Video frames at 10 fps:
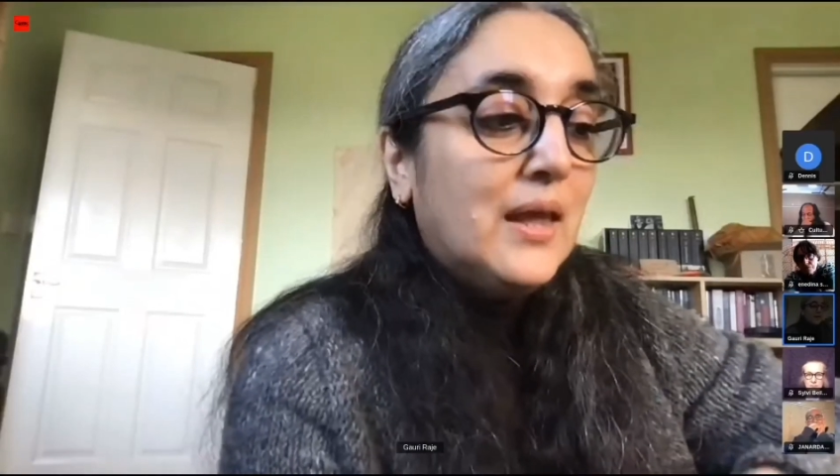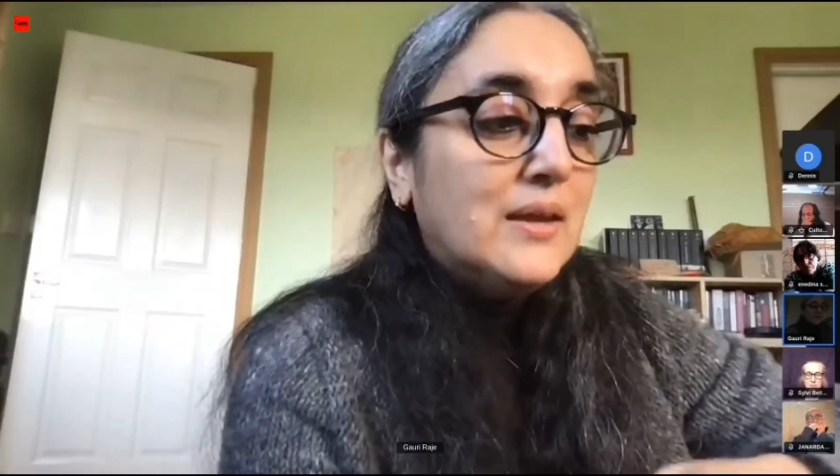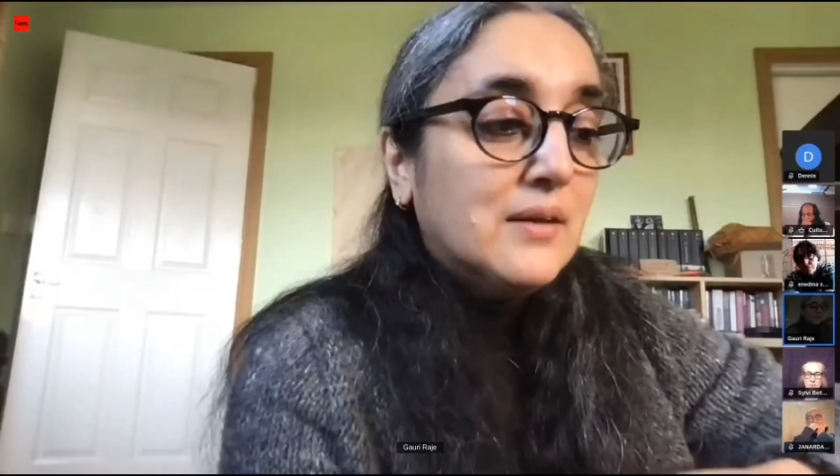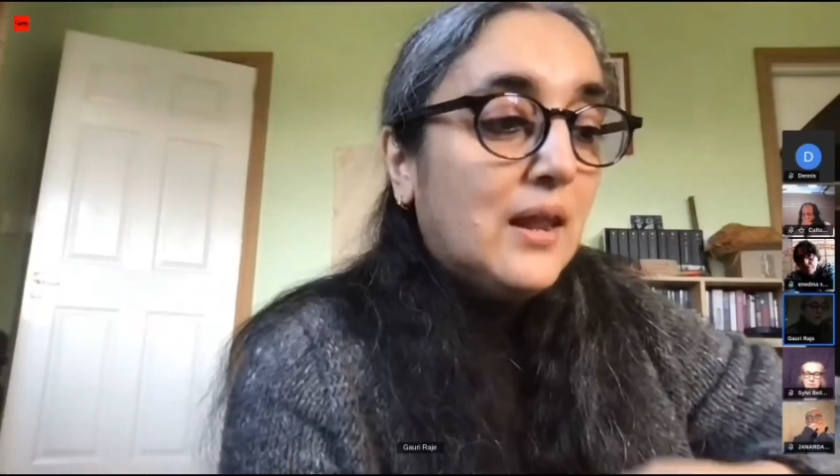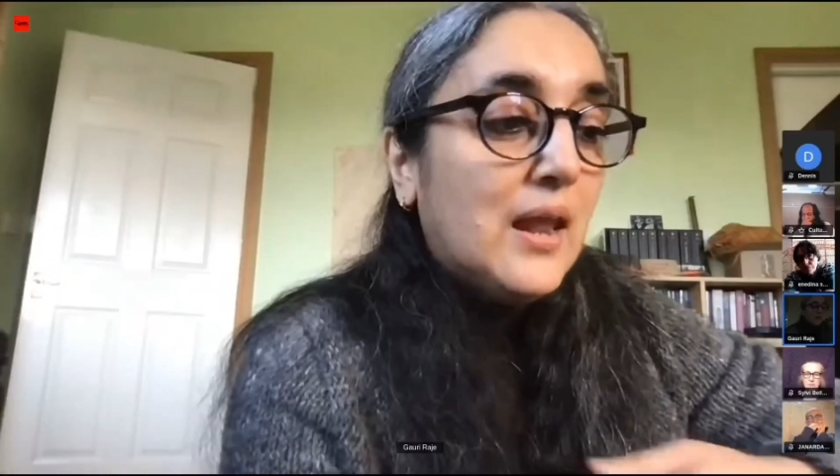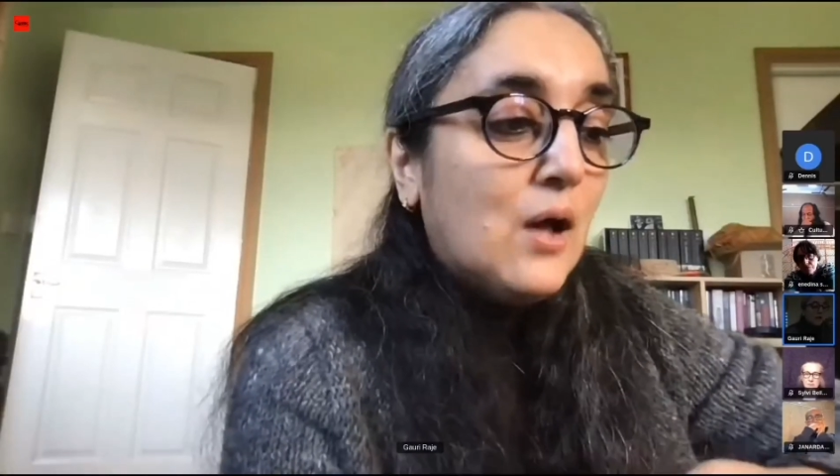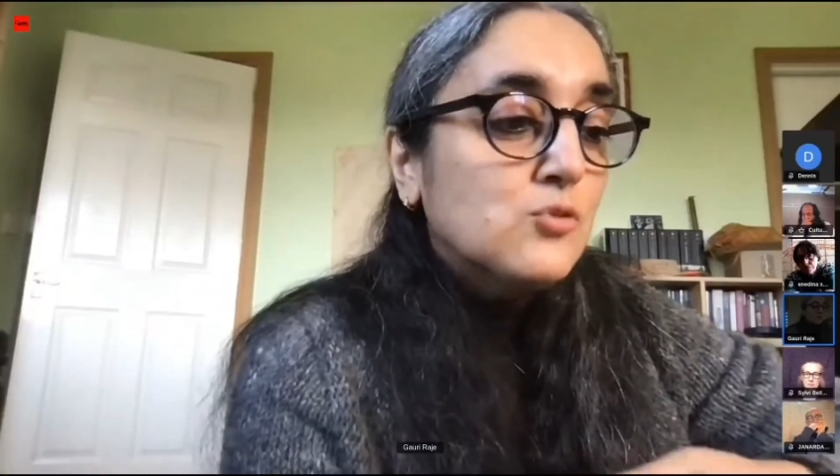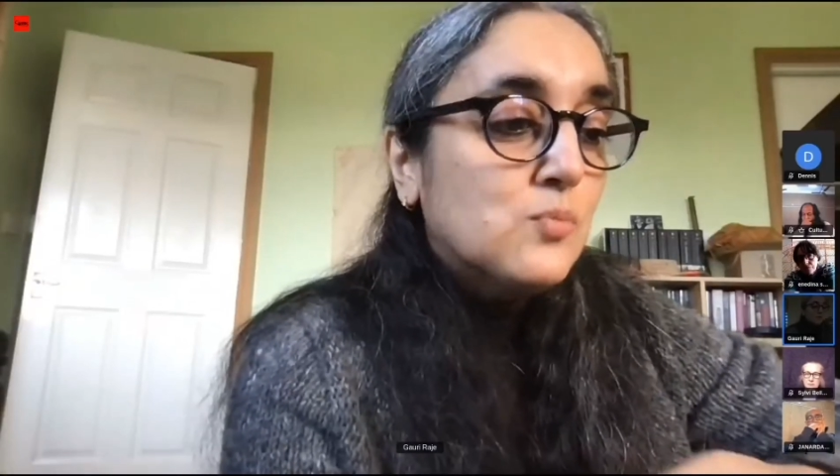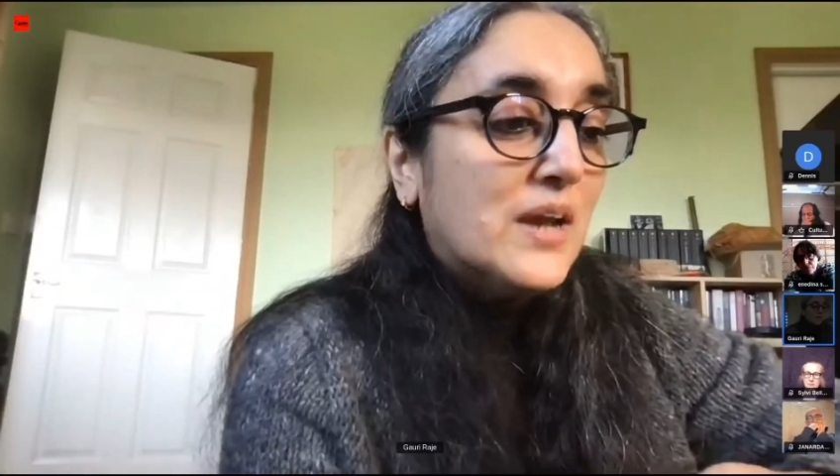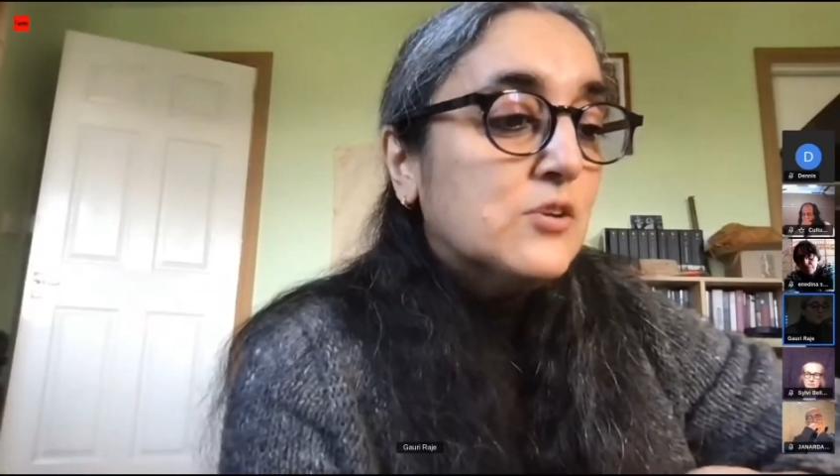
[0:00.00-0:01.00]
It
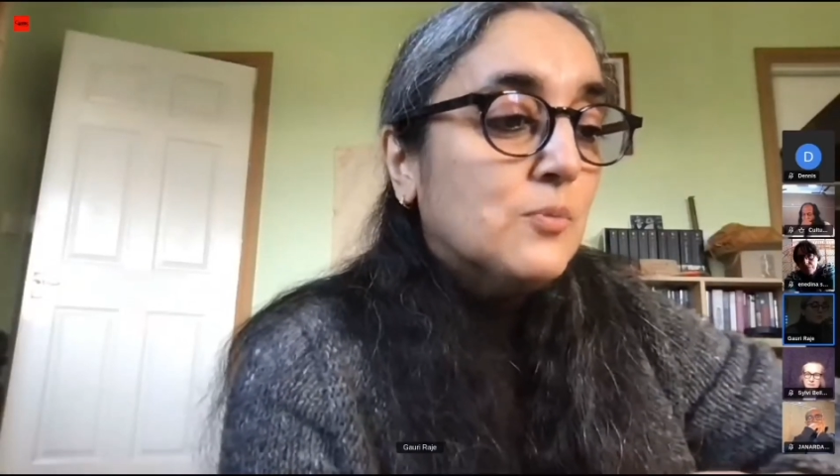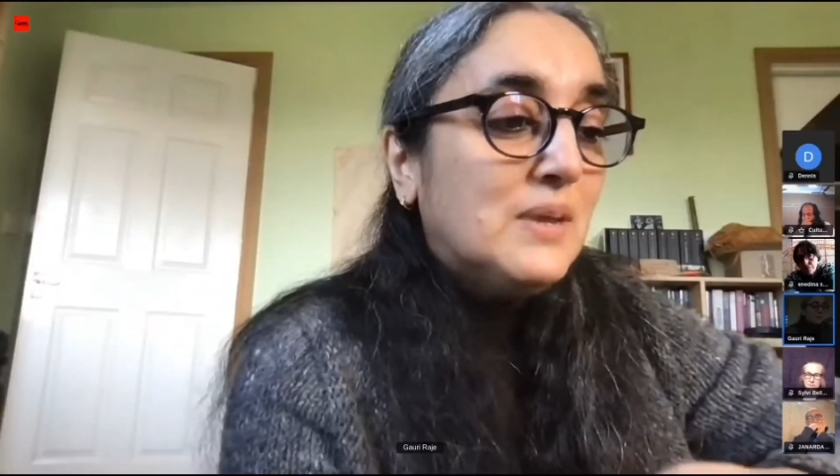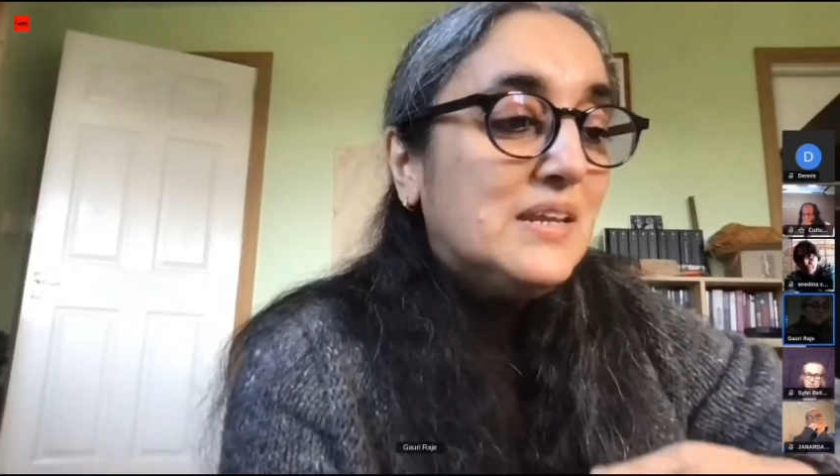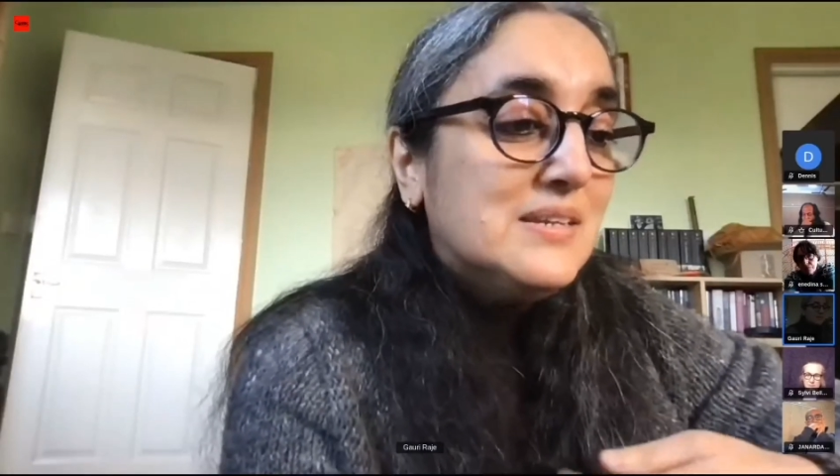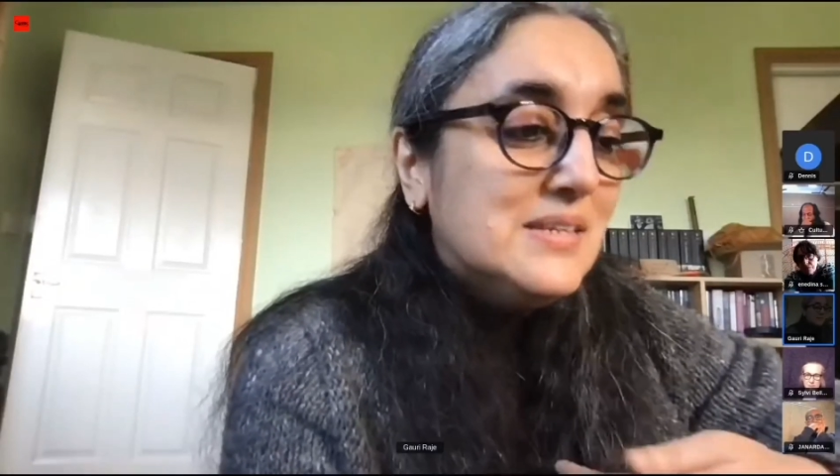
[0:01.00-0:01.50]
allows one to be